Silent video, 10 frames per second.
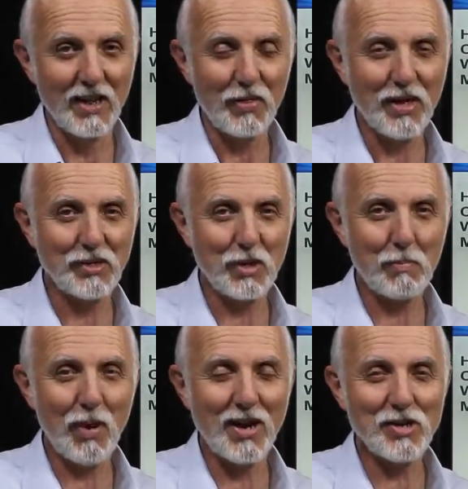That's the
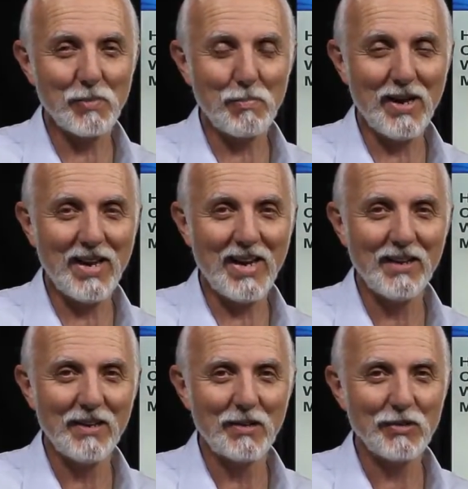price you pay.
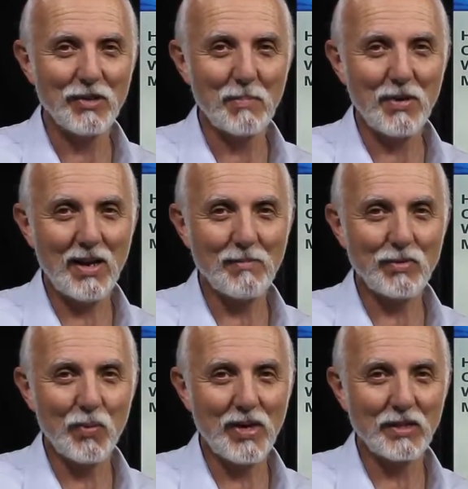Sometimes
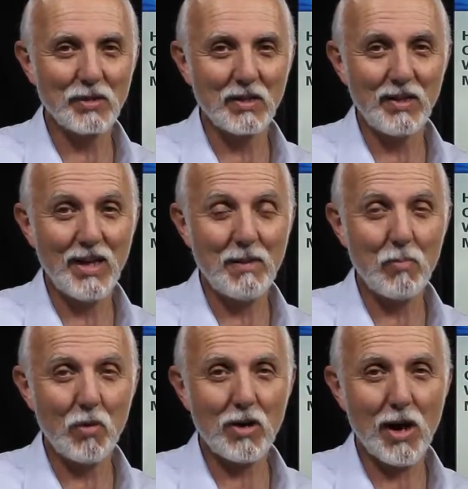when it's a
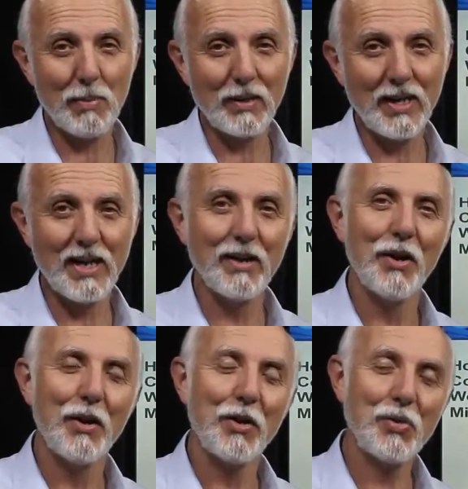more complicated
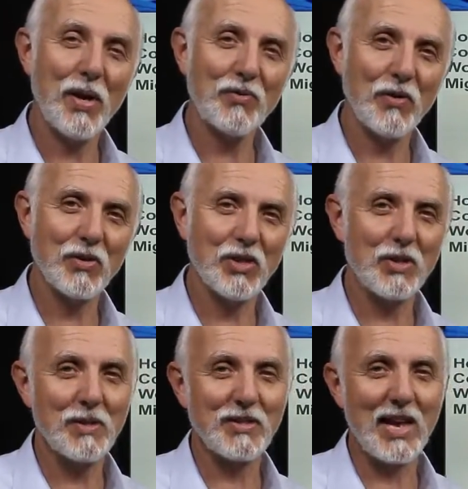transfer system,
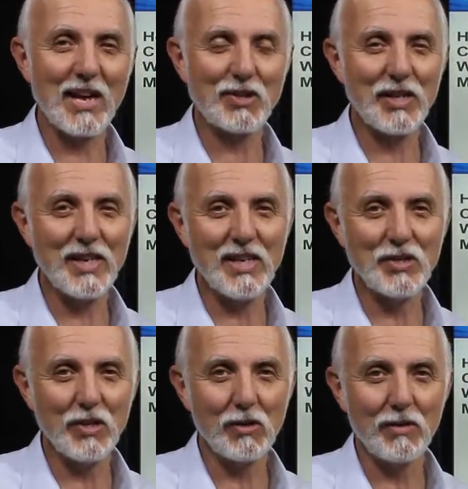it's actually
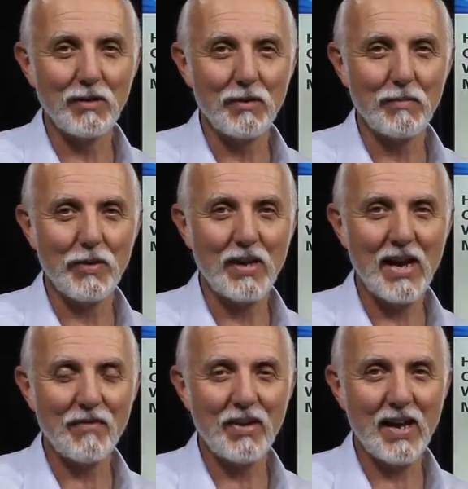easier than
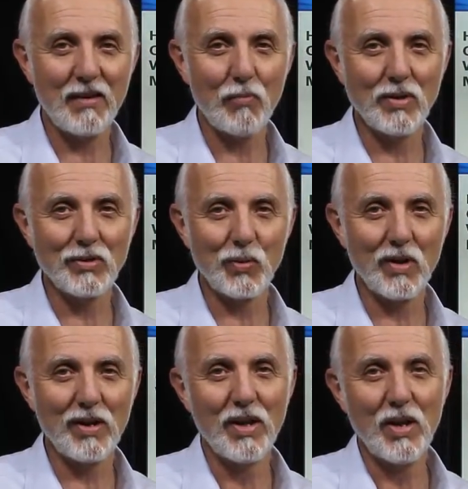having to have ones where
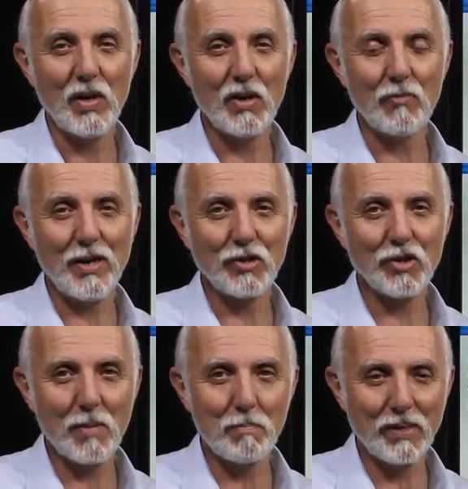you have to make
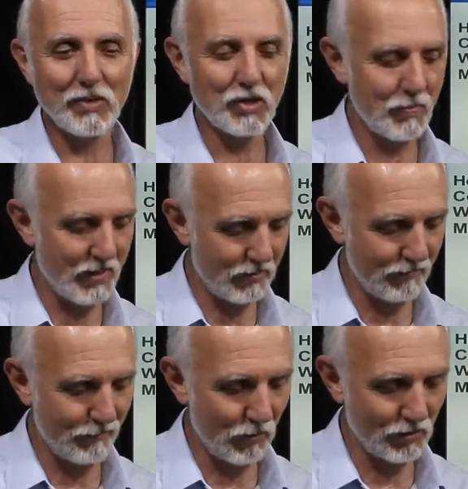jump bids to make them
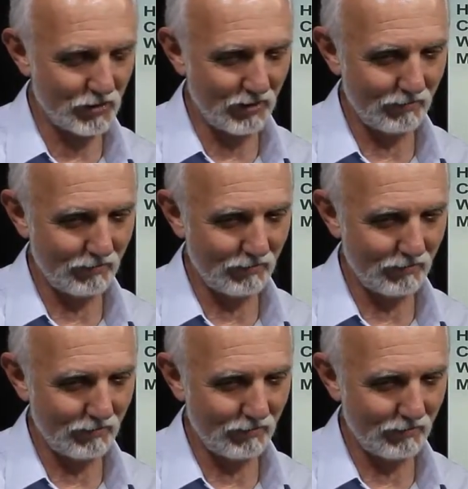forcing.